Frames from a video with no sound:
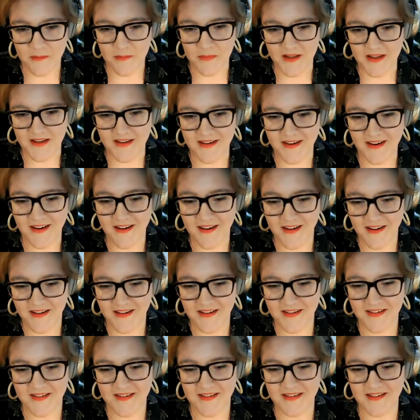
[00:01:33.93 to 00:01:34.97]

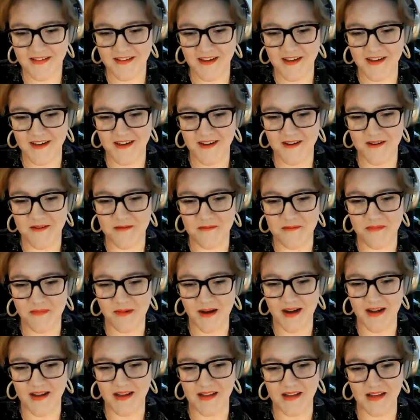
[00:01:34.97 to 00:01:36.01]
because
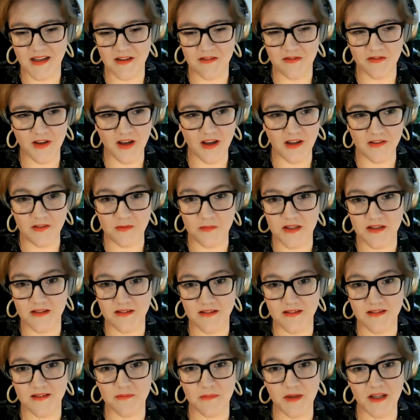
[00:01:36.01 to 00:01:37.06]
my life has
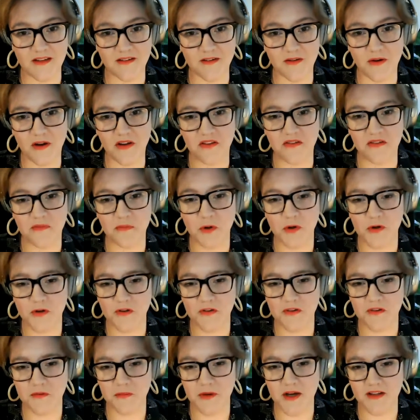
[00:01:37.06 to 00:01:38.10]
been spent across
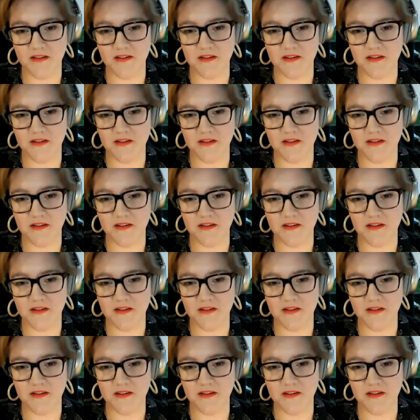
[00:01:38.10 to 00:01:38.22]
borders as well.